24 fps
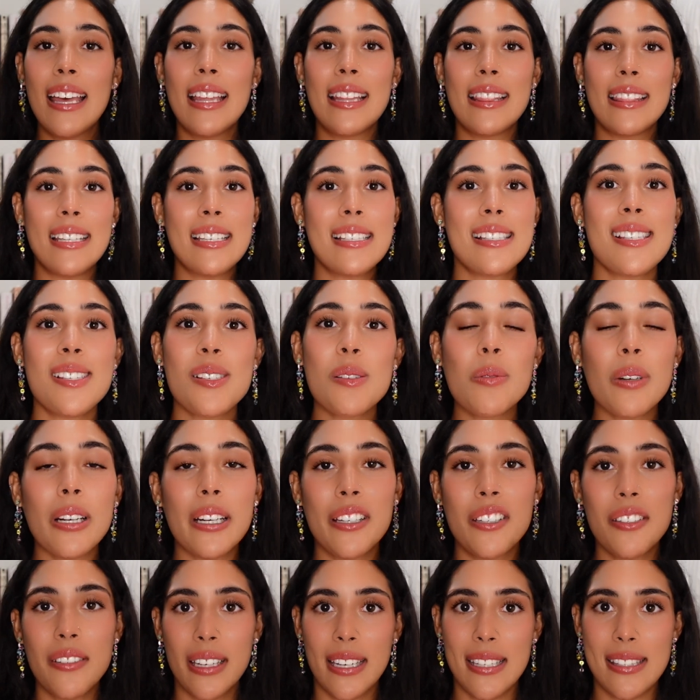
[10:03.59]
This is where
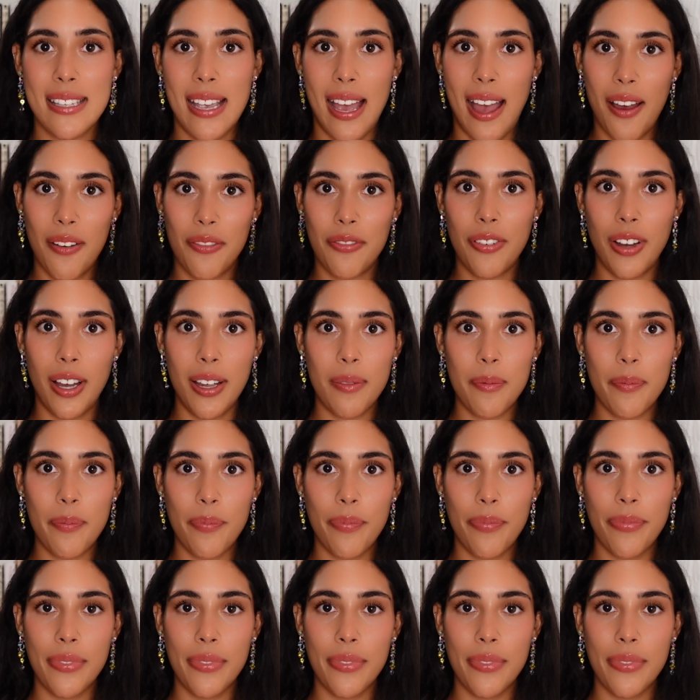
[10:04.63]
you get to have fun.